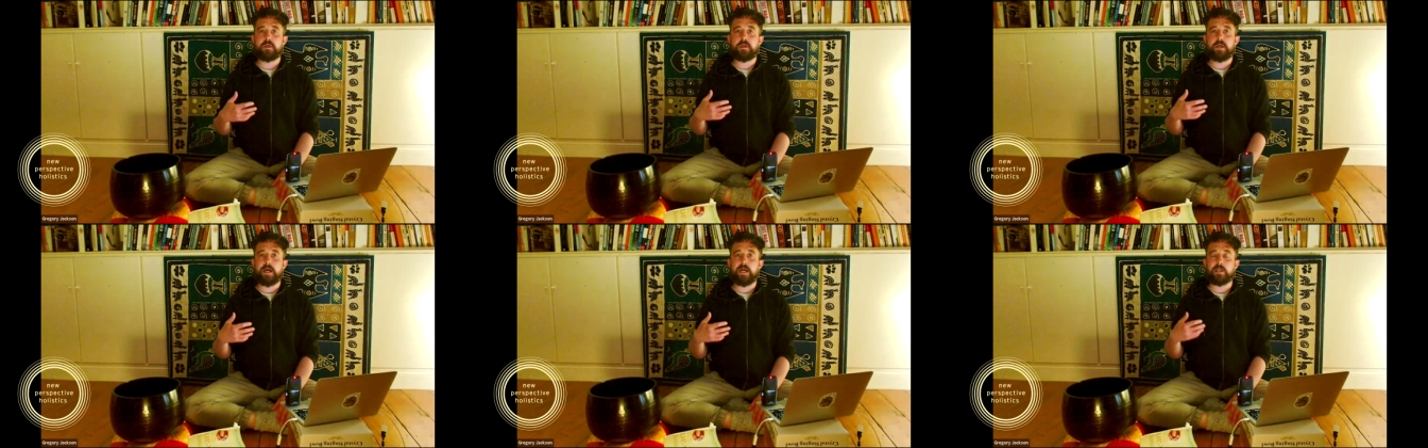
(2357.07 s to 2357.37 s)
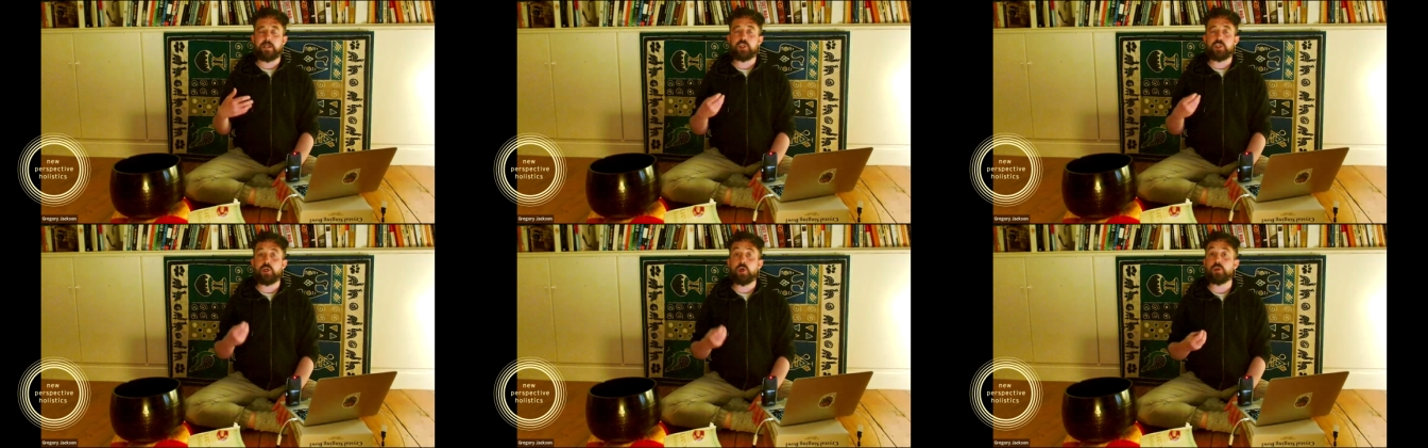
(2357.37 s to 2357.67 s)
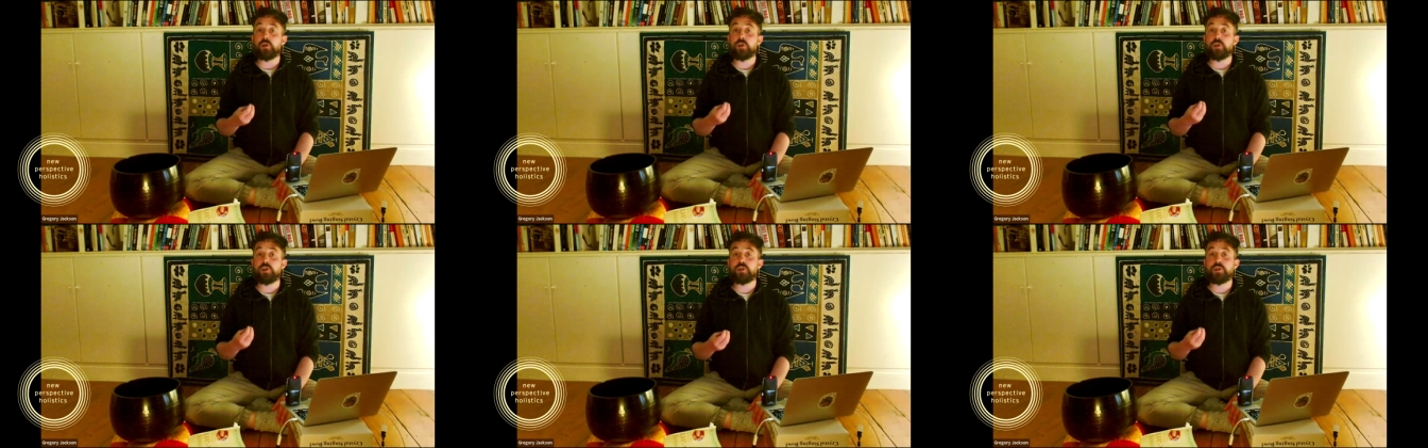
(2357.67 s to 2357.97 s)
and
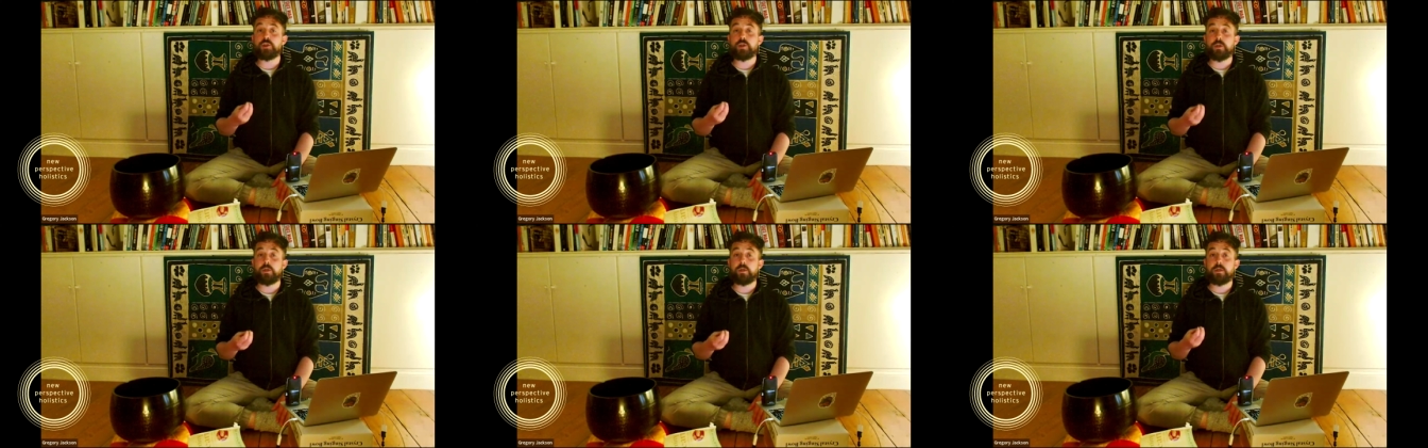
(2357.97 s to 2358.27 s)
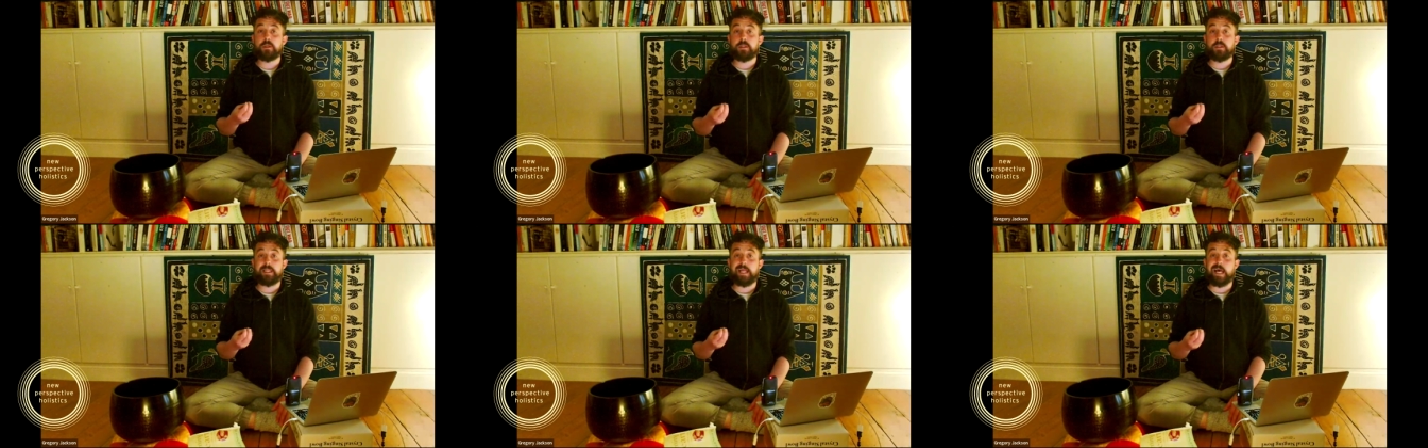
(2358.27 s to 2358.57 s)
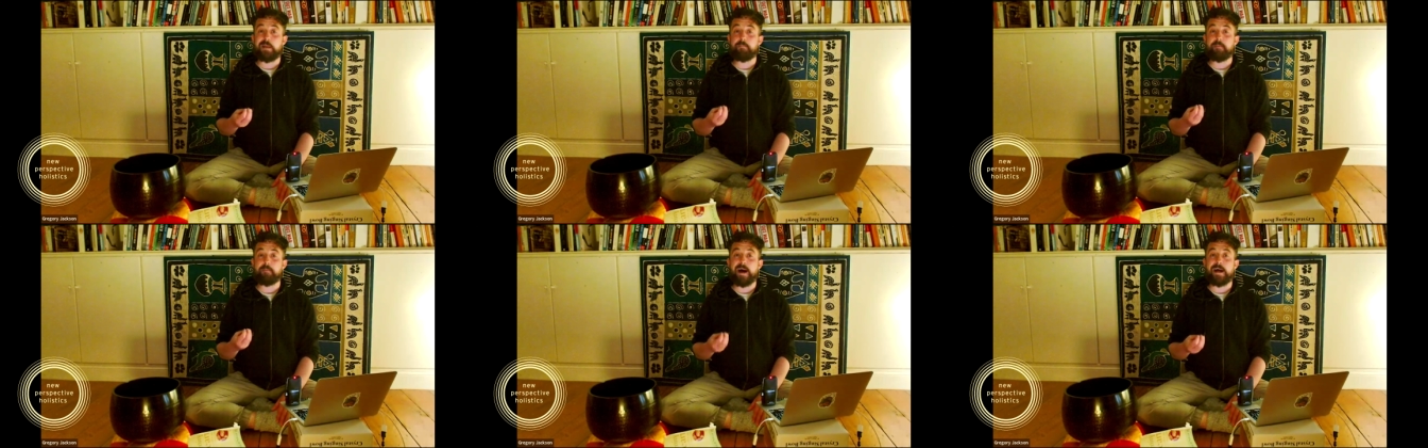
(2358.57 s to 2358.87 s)
touch
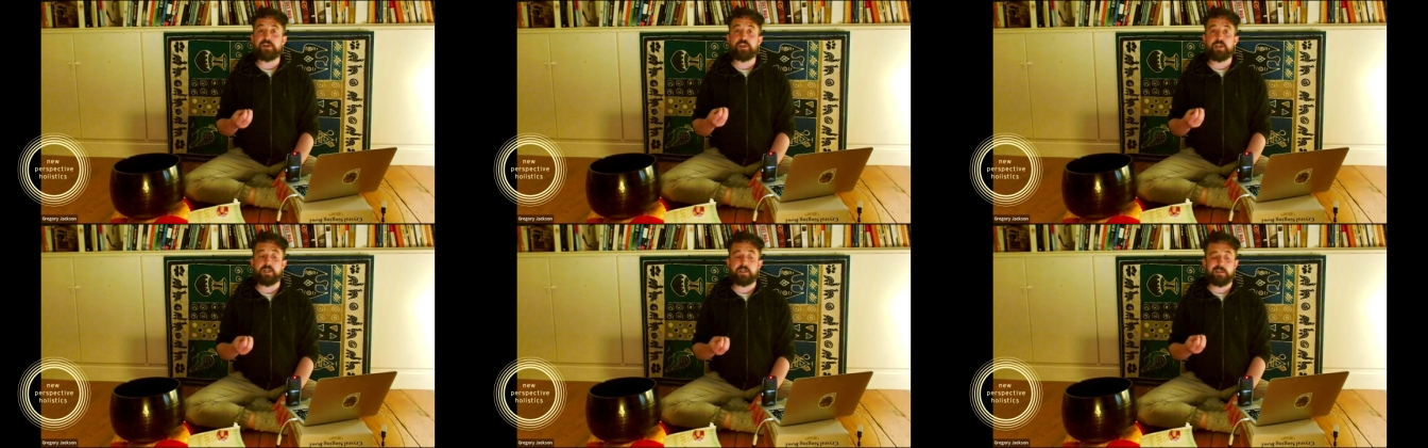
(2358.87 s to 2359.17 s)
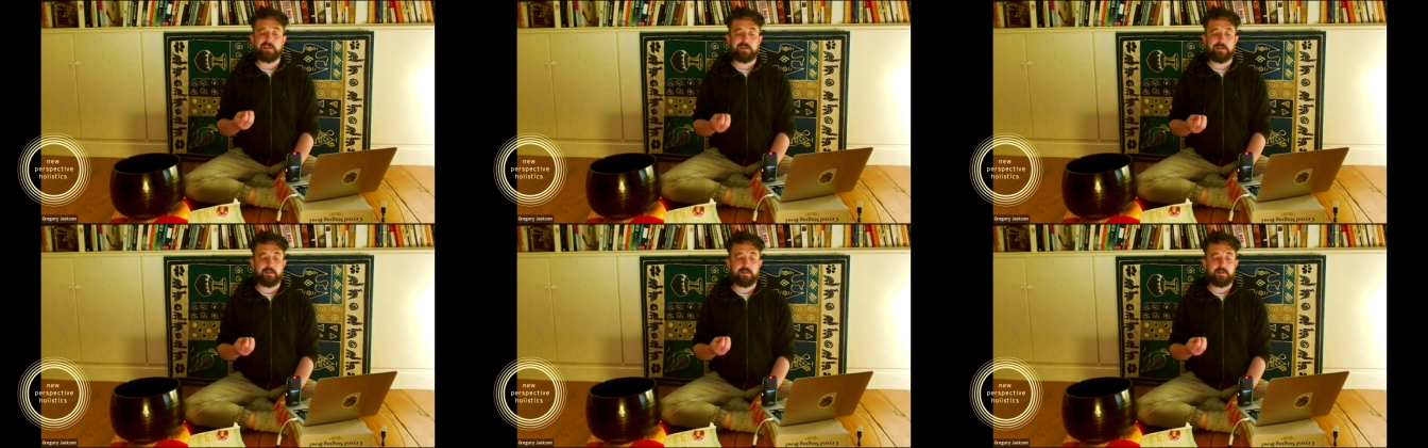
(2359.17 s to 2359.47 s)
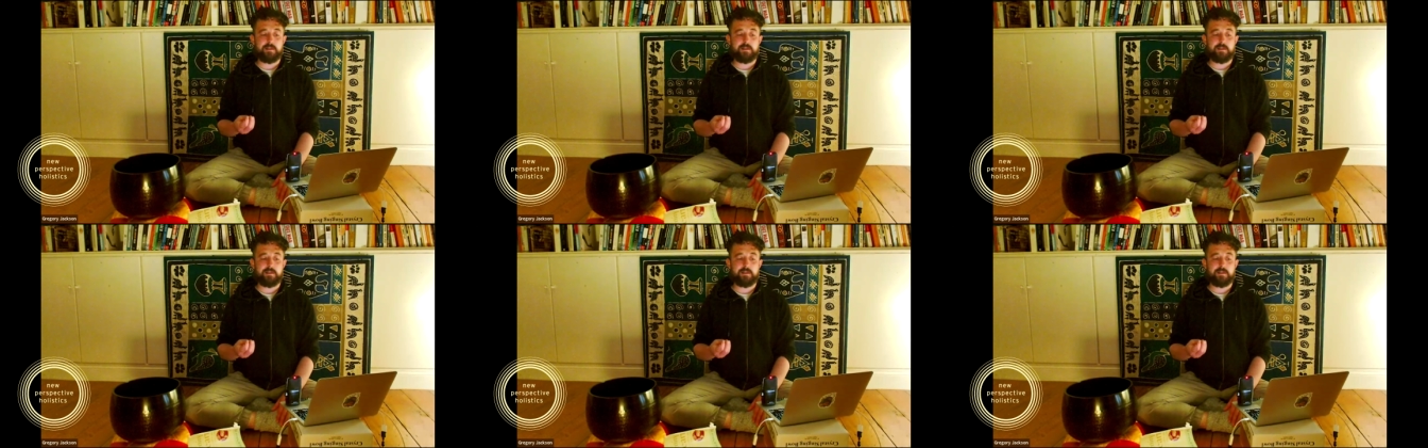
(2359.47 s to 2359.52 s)
that magic,